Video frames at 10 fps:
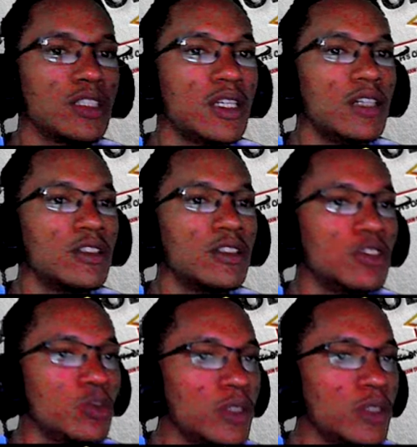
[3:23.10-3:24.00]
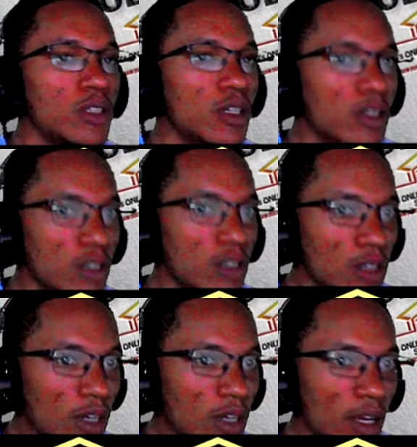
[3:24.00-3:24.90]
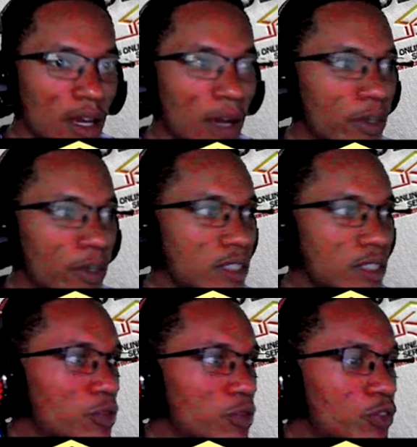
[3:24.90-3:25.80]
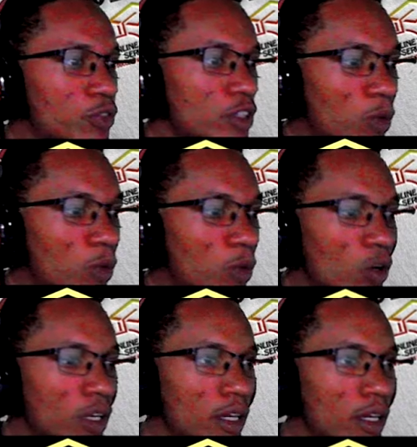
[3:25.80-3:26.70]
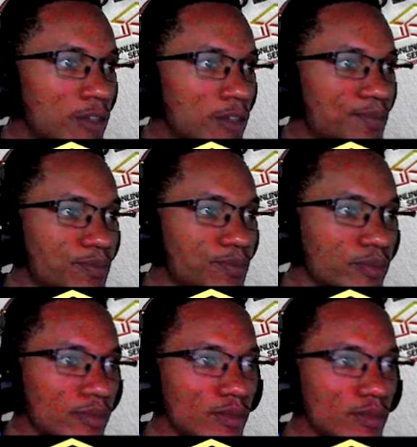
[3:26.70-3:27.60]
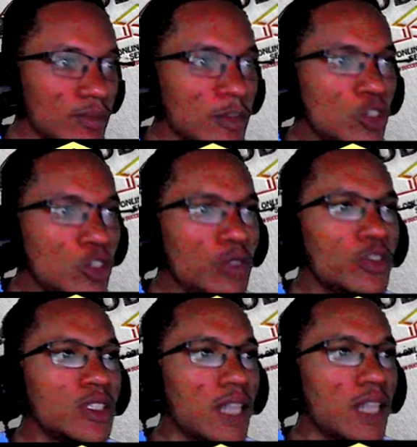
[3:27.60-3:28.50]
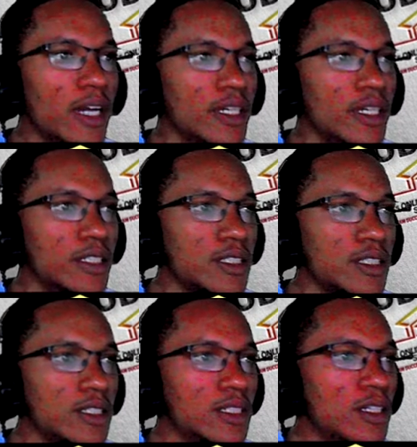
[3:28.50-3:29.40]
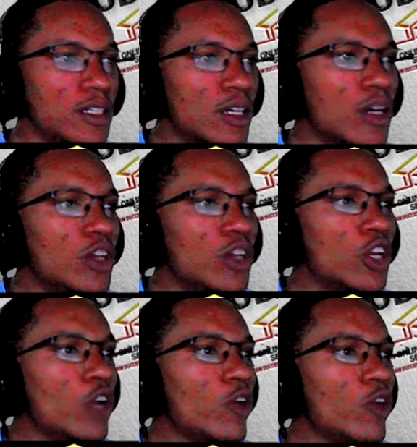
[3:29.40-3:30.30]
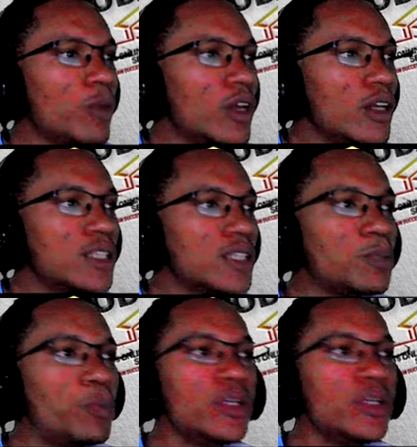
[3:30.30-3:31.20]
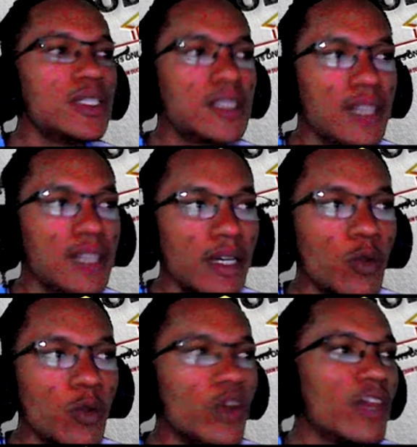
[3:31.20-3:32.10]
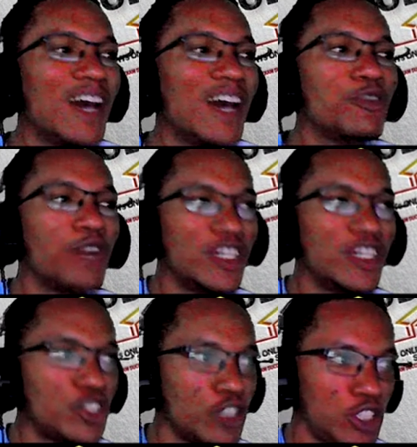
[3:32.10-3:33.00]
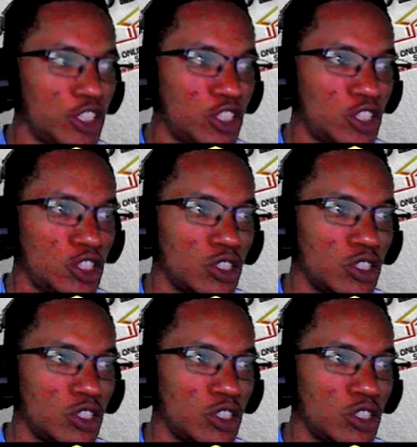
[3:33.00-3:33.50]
get a little zoom in here, and we can see the full board here. So the first line is: the Caribbean is bursting with adventurous.